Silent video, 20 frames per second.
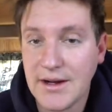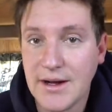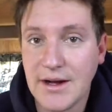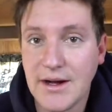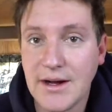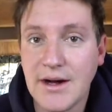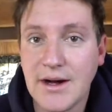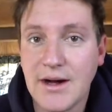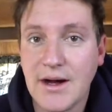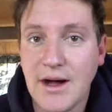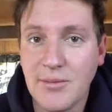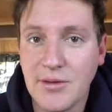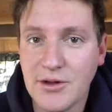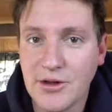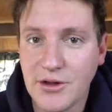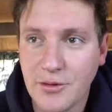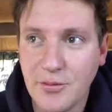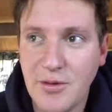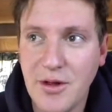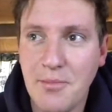Uh, I'm a
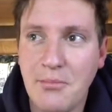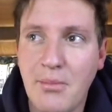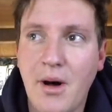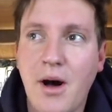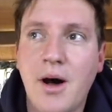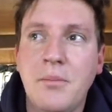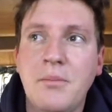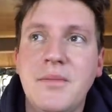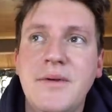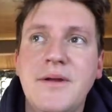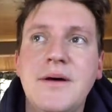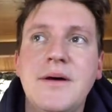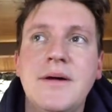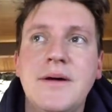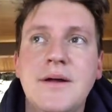little bit bummed